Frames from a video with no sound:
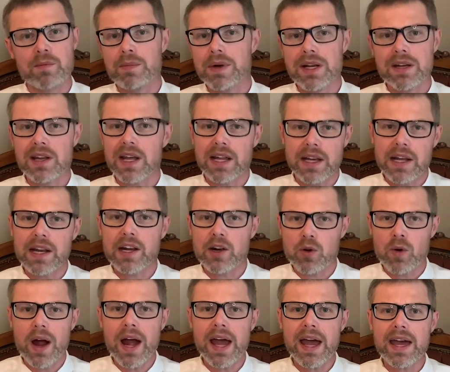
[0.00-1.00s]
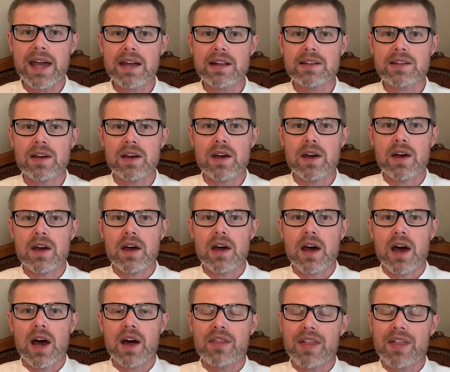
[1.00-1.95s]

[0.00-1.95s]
But at any rate, uh,